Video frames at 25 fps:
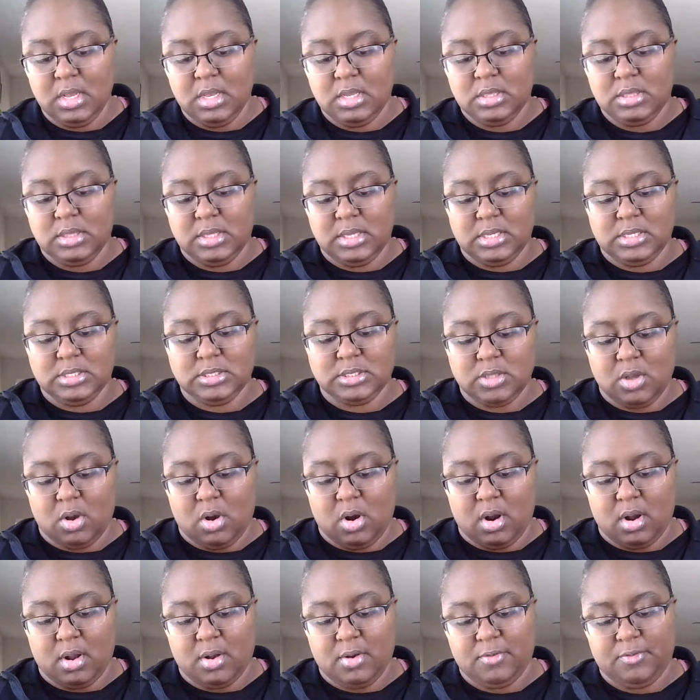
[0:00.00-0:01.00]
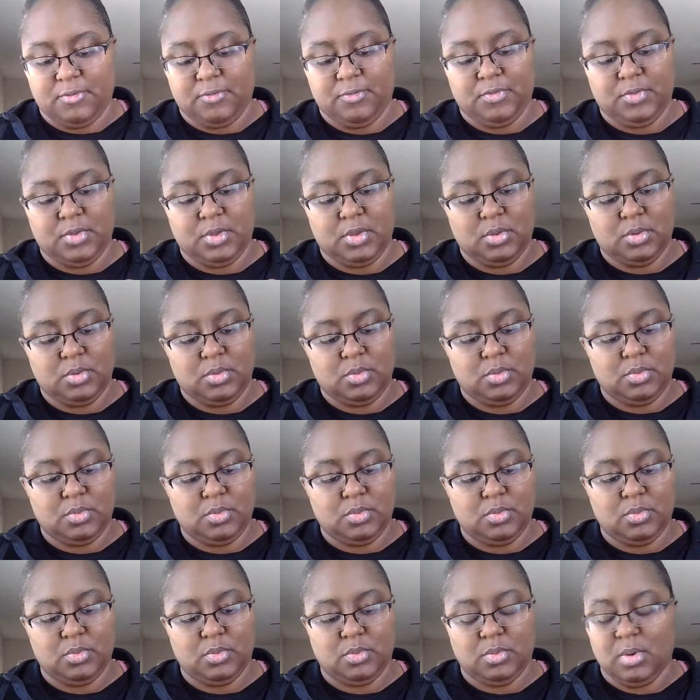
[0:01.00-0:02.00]
These are a
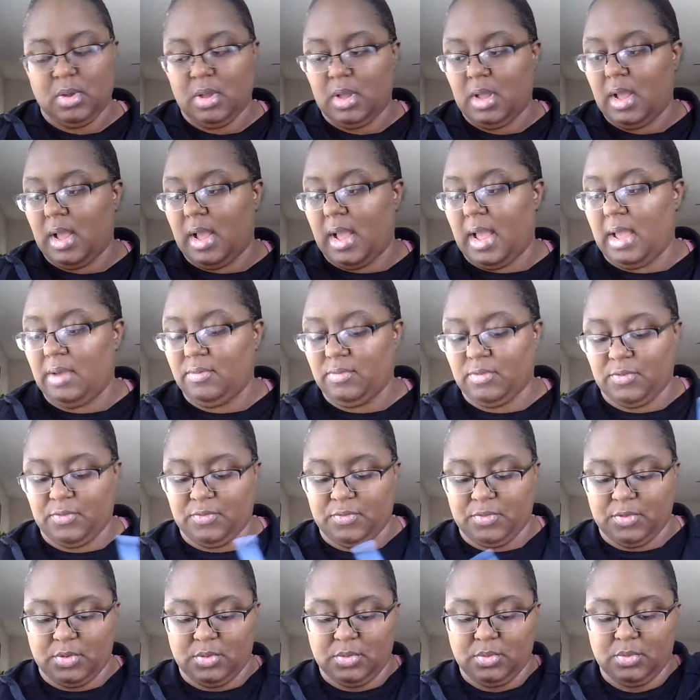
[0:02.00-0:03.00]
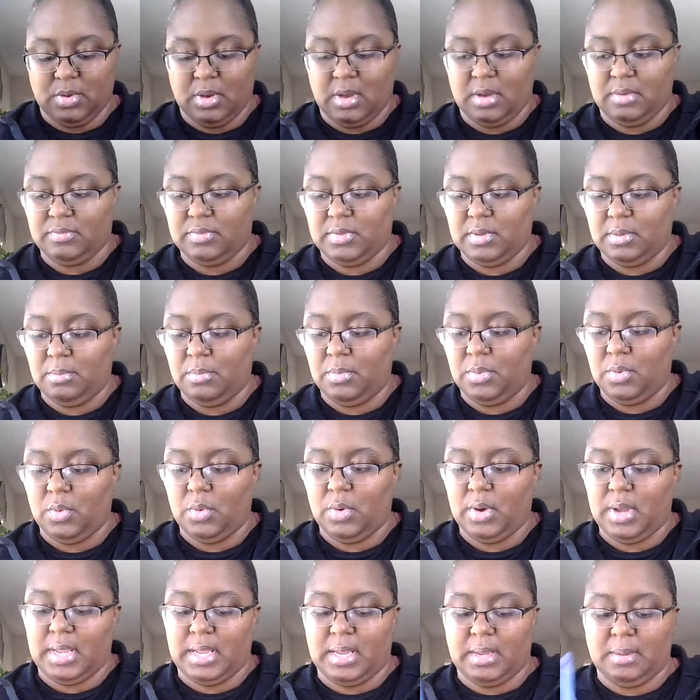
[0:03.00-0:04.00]
few. I have a few of the
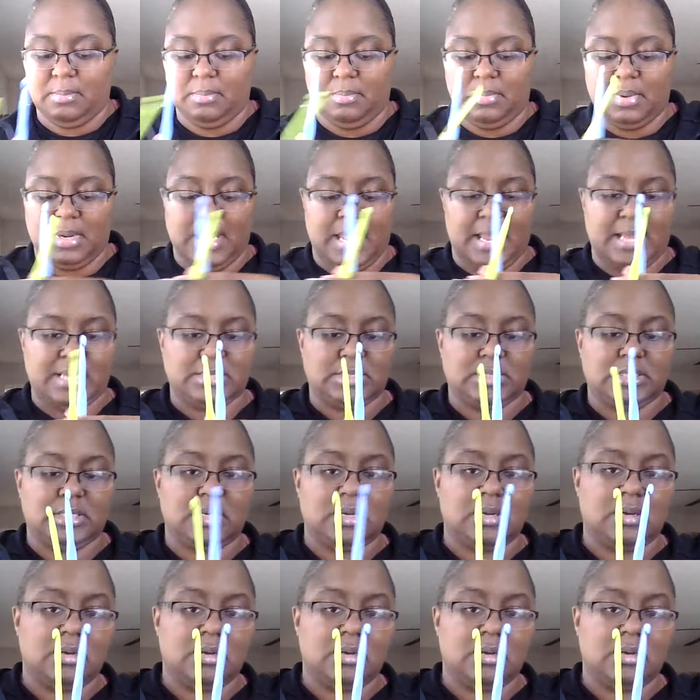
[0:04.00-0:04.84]
Boye plastic